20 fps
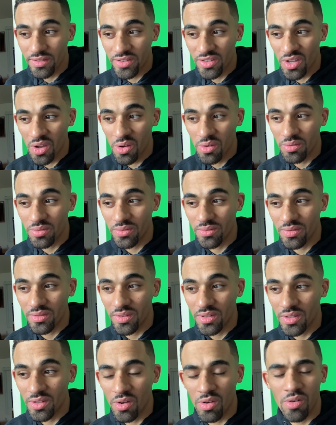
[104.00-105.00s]
Don't
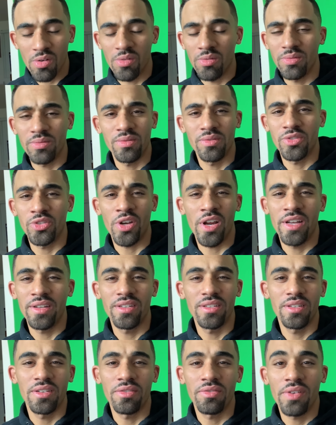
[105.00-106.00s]
go trying
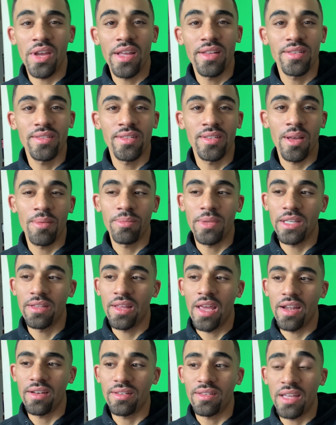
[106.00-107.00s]
to defend something
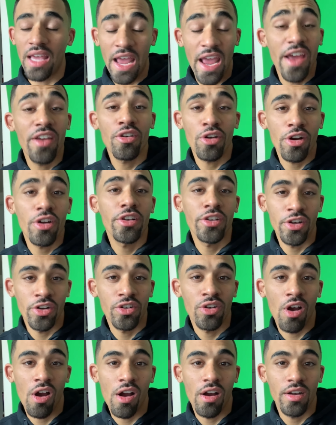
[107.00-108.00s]
that can hurt your
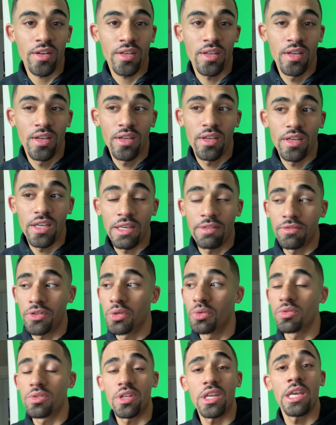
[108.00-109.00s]
dog if
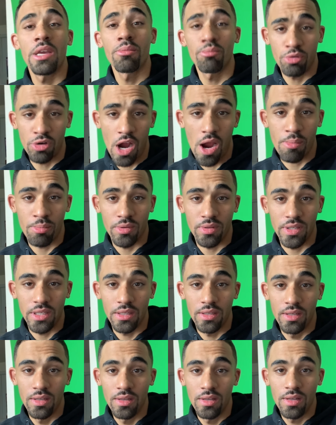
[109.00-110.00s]
used
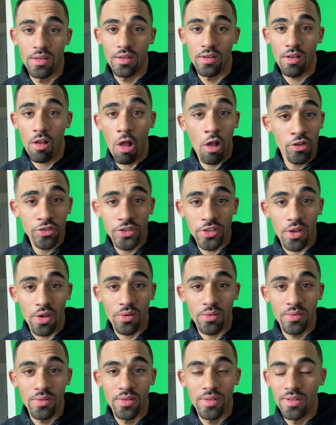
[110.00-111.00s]
improperly.
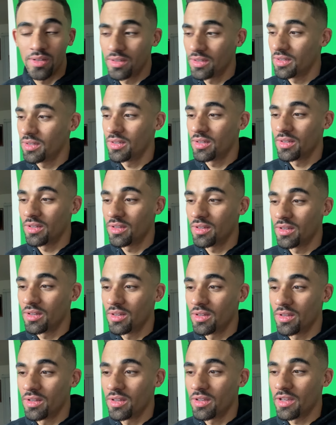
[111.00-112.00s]
Also,
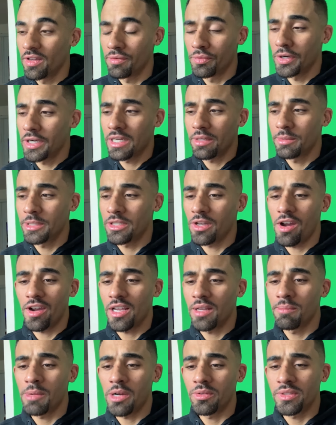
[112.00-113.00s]
if we're going to be
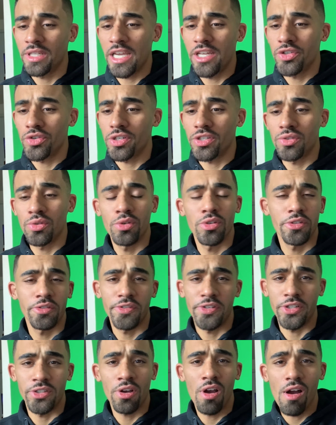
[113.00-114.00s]
talking about dangerous tools for
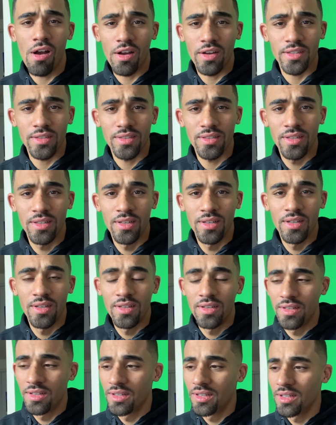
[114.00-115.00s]
your dogs,
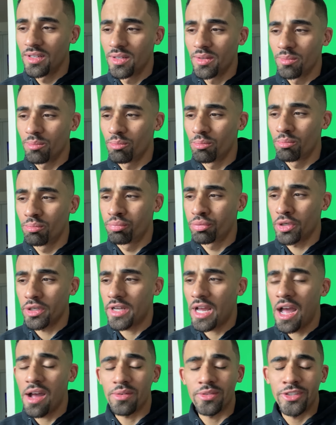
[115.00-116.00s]
Brooke
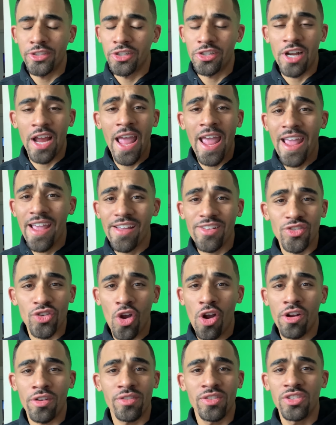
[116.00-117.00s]
Houts, your hands
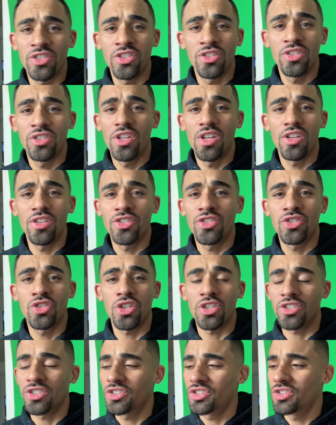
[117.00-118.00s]
are
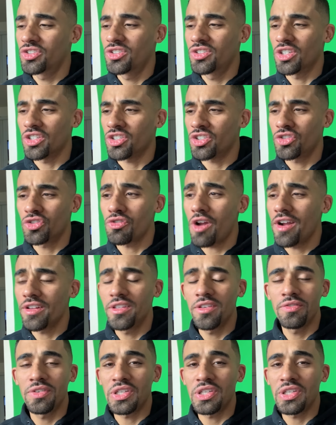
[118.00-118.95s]
just destructive.